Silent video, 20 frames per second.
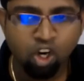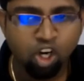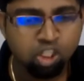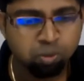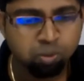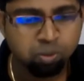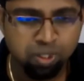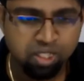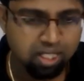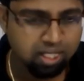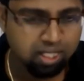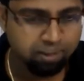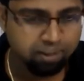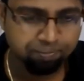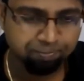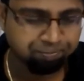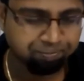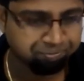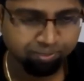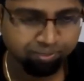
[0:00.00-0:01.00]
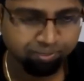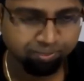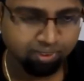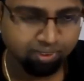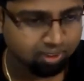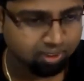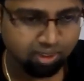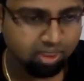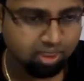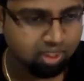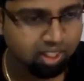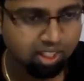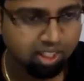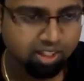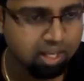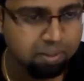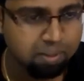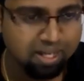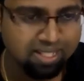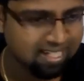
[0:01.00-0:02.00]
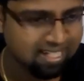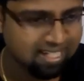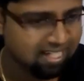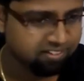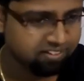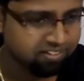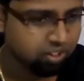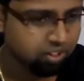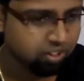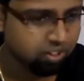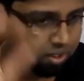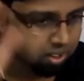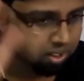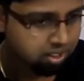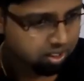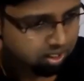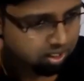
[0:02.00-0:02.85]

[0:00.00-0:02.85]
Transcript: hospital. They basically live in the hospital.